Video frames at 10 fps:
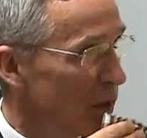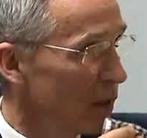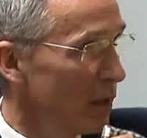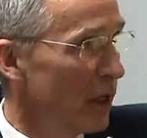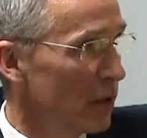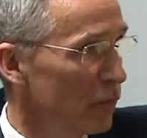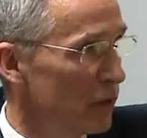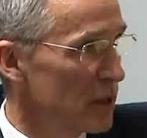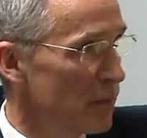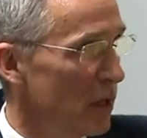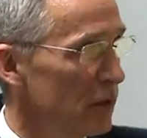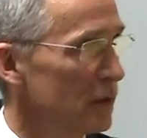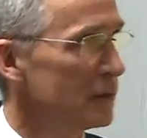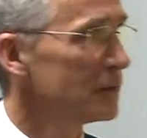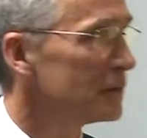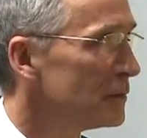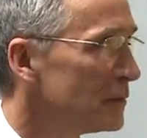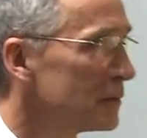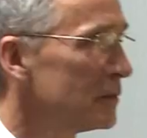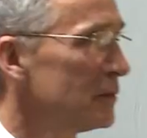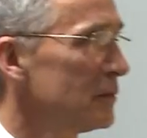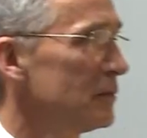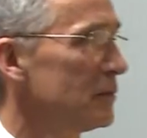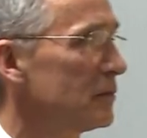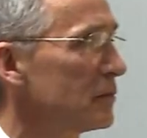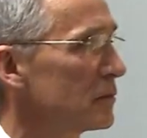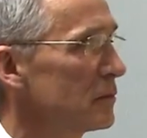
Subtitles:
The microphone is behind you.